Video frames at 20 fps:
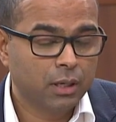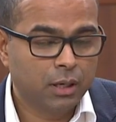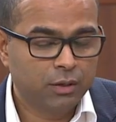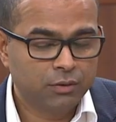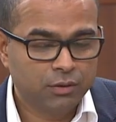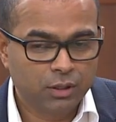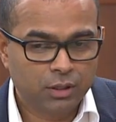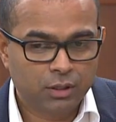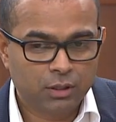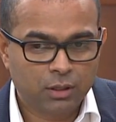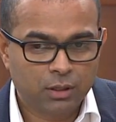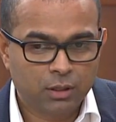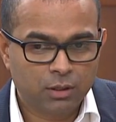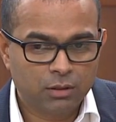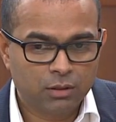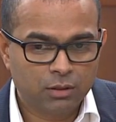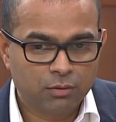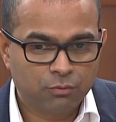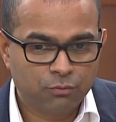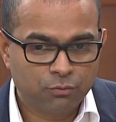I think
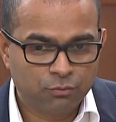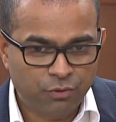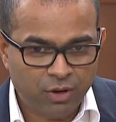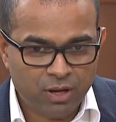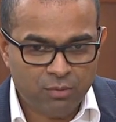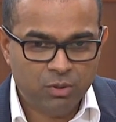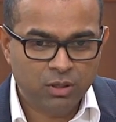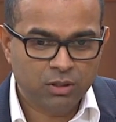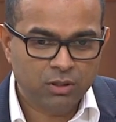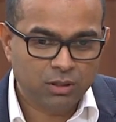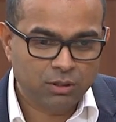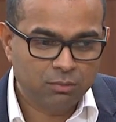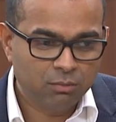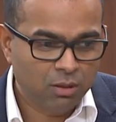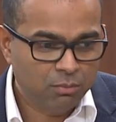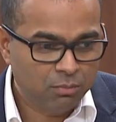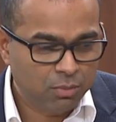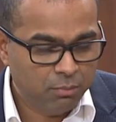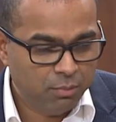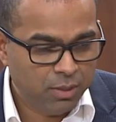the framing that the
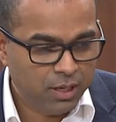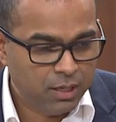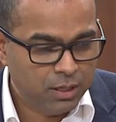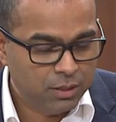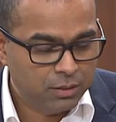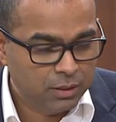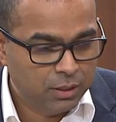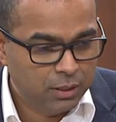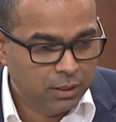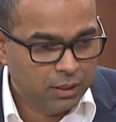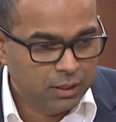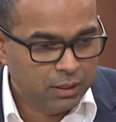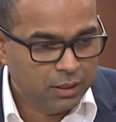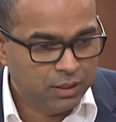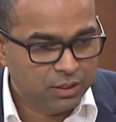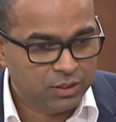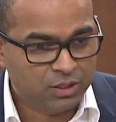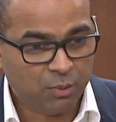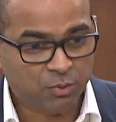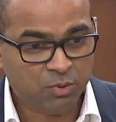member made
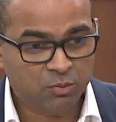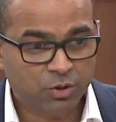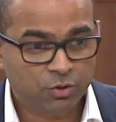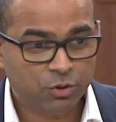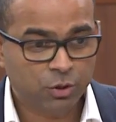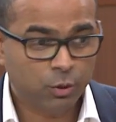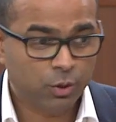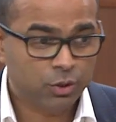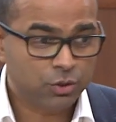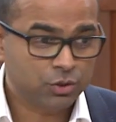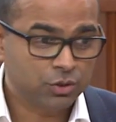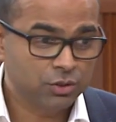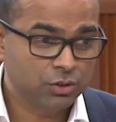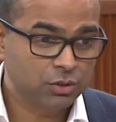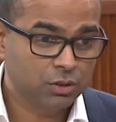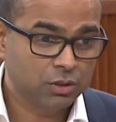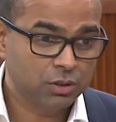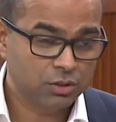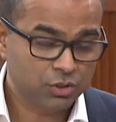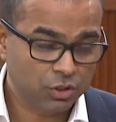in his supplementary question
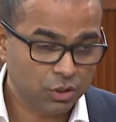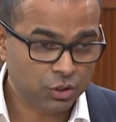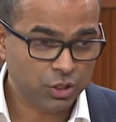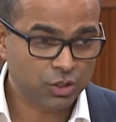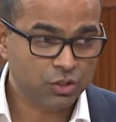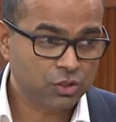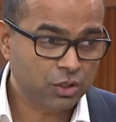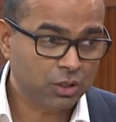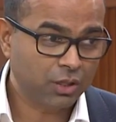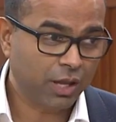suggests that